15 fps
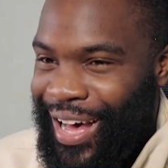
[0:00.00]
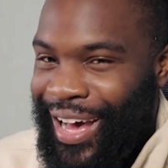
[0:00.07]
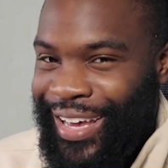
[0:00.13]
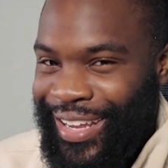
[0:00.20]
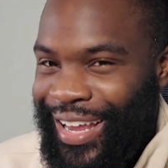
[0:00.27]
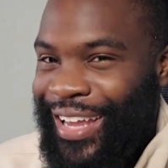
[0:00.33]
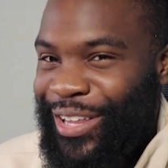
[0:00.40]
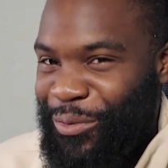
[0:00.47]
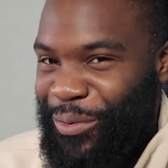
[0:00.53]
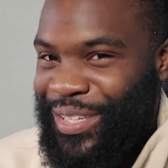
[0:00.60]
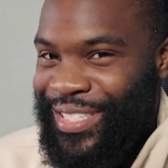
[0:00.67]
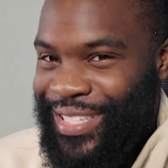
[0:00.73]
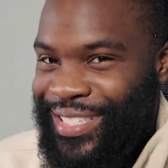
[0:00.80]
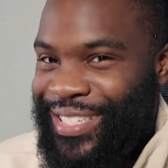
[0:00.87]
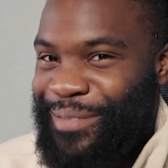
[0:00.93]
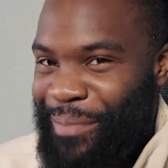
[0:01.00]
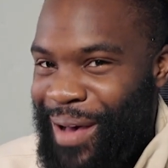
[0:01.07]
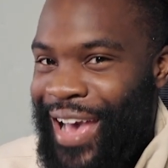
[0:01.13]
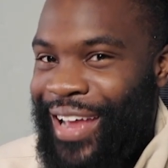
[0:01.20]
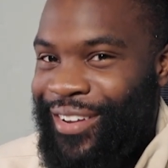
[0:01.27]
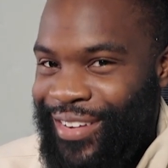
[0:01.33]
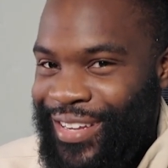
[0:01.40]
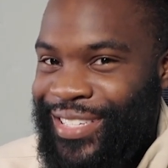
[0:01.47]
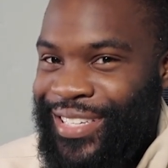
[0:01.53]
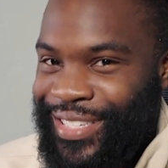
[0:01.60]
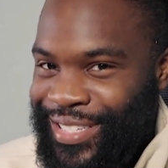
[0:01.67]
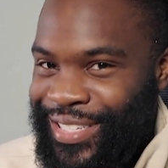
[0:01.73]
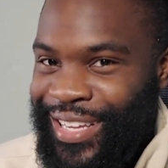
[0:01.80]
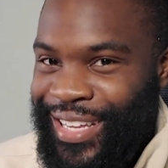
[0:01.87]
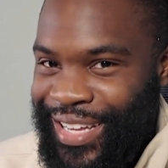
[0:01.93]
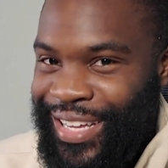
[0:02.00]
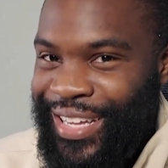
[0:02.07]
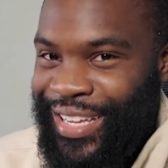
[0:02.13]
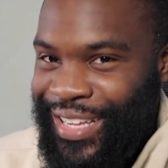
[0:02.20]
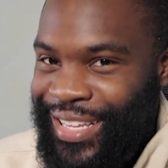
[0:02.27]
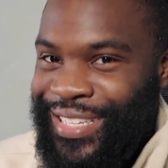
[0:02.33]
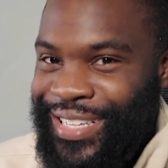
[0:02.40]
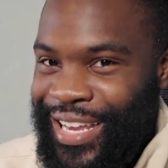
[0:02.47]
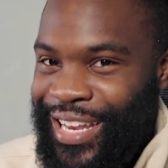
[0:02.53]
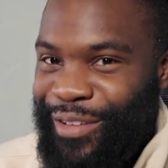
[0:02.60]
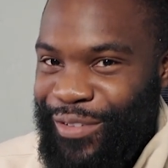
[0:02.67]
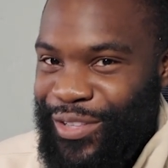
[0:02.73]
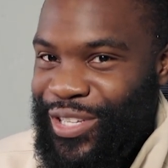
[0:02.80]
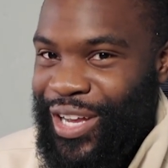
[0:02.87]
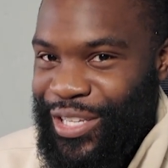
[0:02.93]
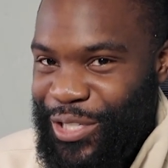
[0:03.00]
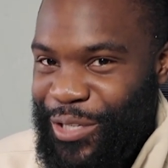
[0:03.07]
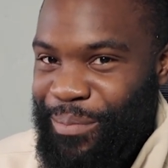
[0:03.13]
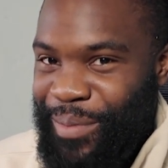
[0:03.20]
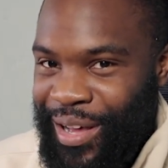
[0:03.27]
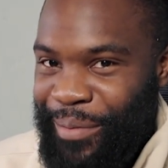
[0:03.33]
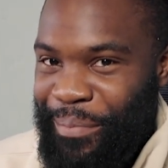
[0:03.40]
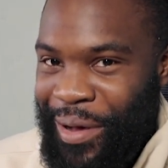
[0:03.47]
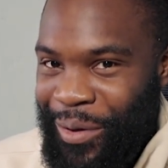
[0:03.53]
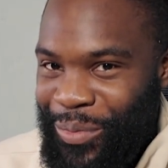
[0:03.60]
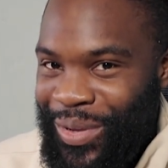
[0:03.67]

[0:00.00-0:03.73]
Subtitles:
I can handle this. This is minor. This ain't even touching my